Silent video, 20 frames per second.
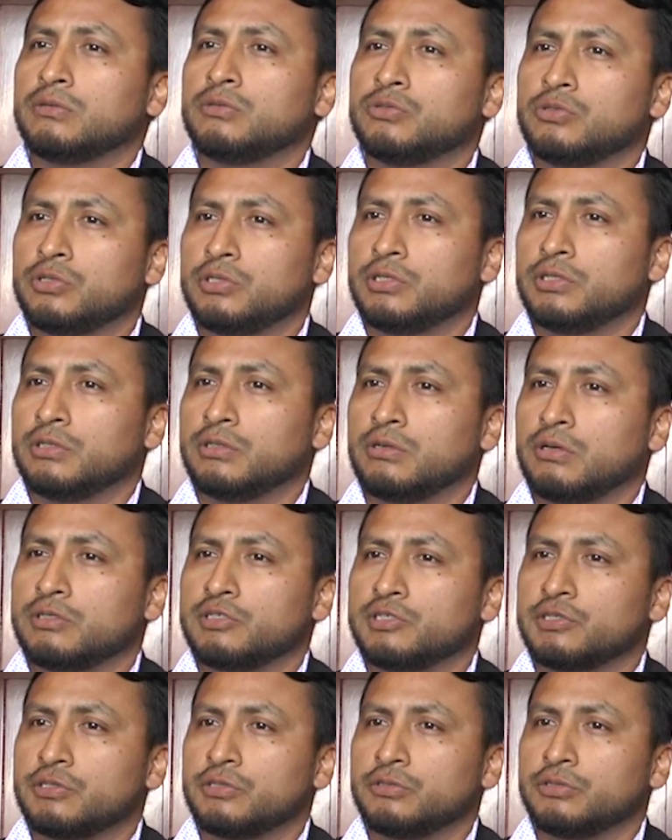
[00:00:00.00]
to the
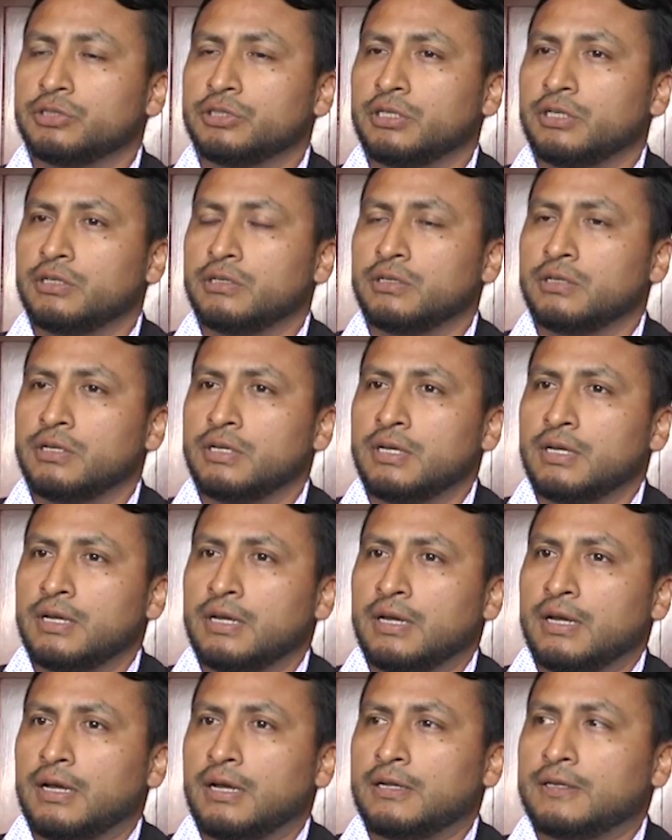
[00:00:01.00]
Constitution,
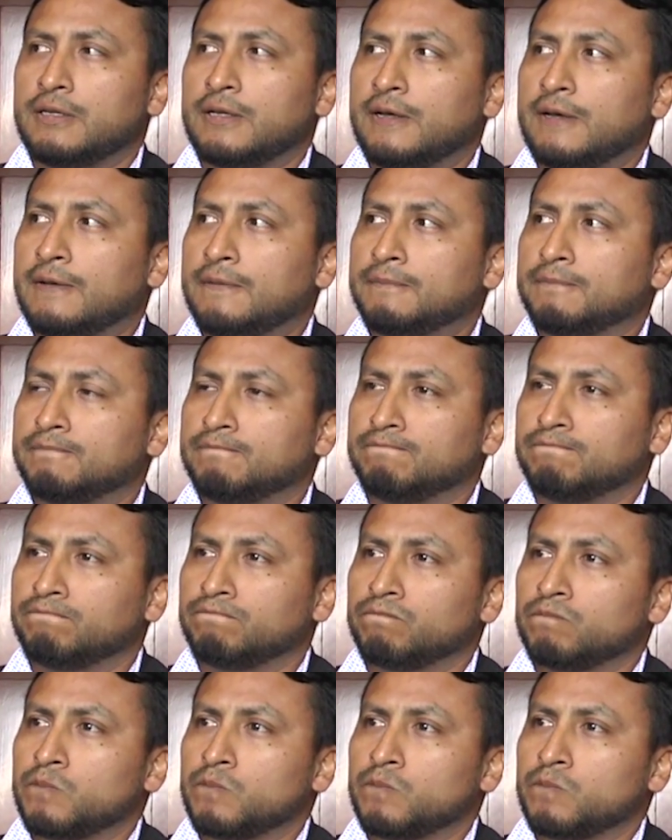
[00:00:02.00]
and um,